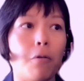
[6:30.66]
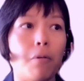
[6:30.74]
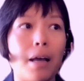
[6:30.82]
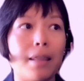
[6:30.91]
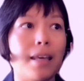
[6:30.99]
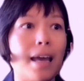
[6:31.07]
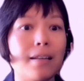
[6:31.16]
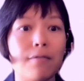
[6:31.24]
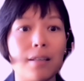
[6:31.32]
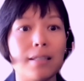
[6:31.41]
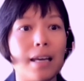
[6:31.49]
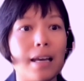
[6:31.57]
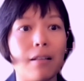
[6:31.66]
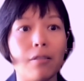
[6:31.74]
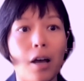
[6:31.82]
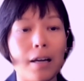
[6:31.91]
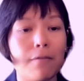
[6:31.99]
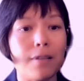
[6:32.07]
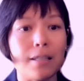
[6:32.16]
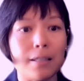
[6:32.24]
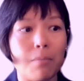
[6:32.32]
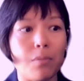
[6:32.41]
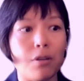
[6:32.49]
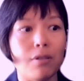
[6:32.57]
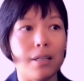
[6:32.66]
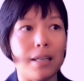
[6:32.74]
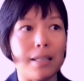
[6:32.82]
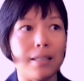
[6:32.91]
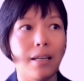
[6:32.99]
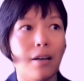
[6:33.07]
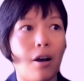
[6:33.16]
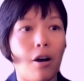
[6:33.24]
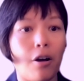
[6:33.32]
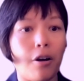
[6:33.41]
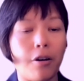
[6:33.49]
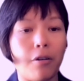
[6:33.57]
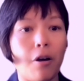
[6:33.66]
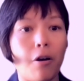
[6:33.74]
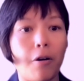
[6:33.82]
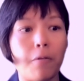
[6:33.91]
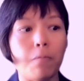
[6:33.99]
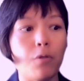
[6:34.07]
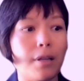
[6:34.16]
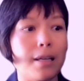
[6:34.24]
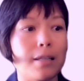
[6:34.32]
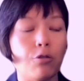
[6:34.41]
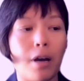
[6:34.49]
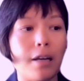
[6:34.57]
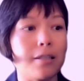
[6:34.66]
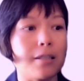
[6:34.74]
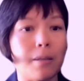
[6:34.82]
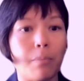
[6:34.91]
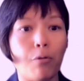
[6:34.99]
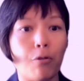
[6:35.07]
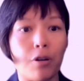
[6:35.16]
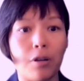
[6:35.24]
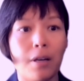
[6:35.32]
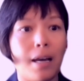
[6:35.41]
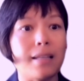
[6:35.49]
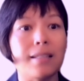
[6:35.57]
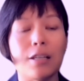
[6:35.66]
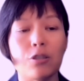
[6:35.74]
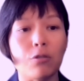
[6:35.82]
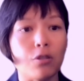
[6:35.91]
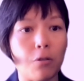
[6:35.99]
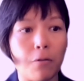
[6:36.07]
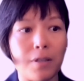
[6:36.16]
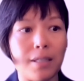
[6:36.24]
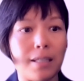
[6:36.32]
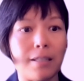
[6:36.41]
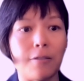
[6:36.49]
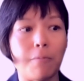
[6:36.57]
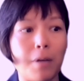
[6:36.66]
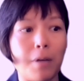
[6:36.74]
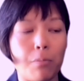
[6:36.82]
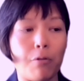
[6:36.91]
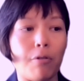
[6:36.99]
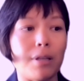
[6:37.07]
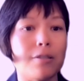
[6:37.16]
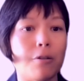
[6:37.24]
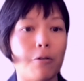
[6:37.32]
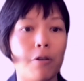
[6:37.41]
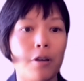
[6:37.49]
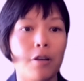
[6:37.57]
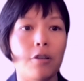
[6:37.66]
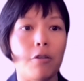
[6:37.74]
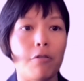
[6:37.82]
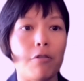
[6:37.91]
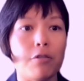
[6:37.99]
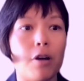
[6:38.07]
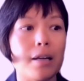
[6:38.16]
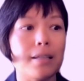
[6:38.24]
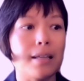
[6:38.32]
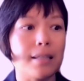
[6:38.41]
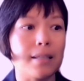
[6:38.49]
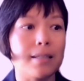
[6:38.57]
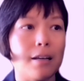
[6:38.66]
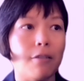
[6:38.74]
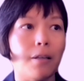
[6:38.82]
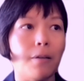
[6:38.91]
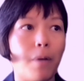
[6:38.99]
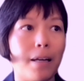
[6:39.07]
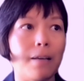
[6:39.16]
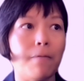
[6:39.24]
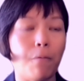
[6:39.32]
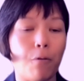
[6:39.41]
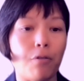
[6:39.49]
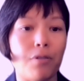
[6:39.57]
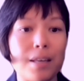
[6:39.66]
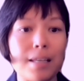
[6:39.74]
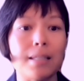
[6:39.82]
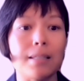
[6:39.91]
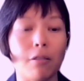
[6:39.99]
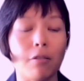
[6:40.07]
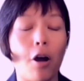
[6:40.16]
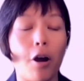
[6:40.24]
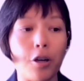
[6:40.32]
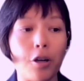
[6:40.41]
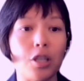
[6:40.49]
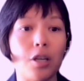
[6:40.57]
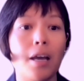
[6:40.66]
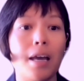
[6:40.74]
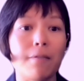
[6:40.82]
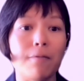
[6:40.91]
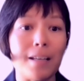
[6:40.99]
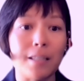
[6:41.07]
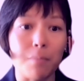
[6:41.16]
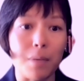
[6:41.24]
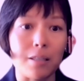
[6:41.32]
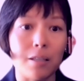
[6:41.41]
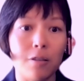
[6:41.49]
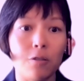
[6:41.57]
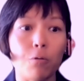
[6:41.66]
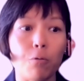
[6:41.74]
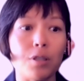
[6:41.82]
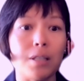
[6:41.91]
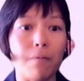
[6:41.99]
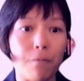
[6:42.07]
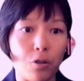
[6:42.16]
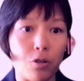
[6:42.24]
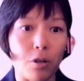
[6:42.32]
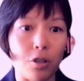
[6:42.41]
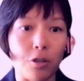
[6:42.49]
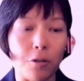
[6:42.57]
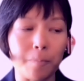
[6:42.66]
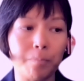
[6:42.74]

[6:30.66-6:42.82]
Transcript: at the end of the day, a lot of these communities are really trying to support essential services to people. And so, they're not necessarily ready for this large investment towards infrastructure.